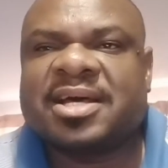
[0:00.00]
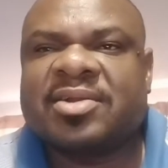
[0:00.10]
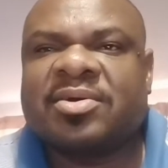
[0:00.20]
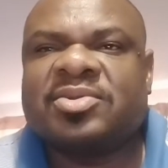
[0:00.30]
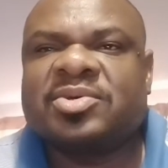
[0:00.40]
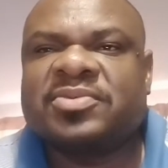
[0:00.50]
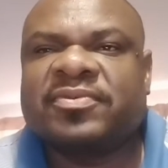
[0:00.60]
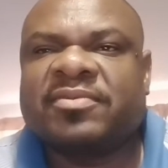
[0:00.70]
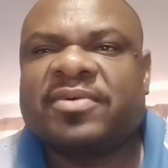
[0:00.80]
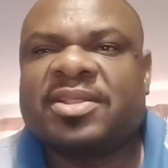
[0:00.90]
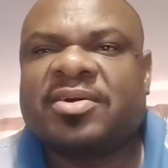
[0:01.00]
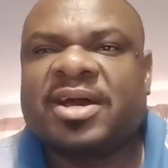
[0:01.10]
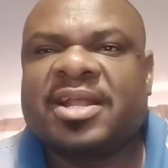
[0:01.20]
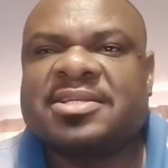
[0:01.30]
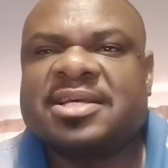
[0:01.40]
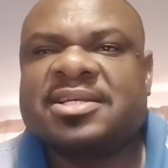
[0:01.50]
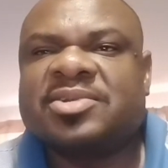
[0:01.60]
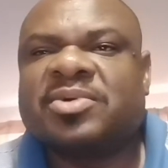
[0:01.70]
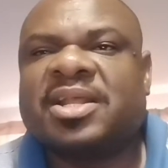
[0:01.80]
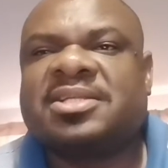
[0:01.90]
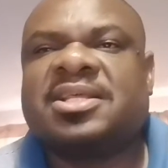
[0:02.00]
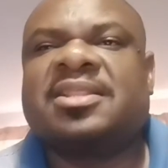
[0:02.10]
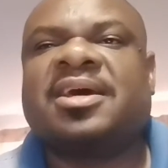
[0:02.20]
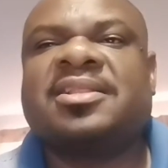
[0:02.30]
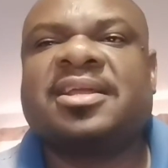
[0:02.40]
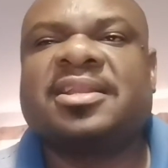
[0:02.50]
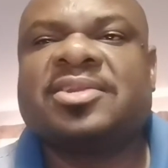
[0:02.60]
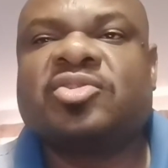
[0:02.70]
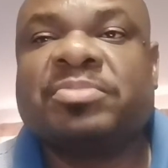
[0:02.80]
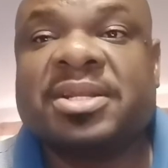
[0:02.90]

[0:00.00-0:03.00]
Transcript: are not useful for the organization to an extent that they need to be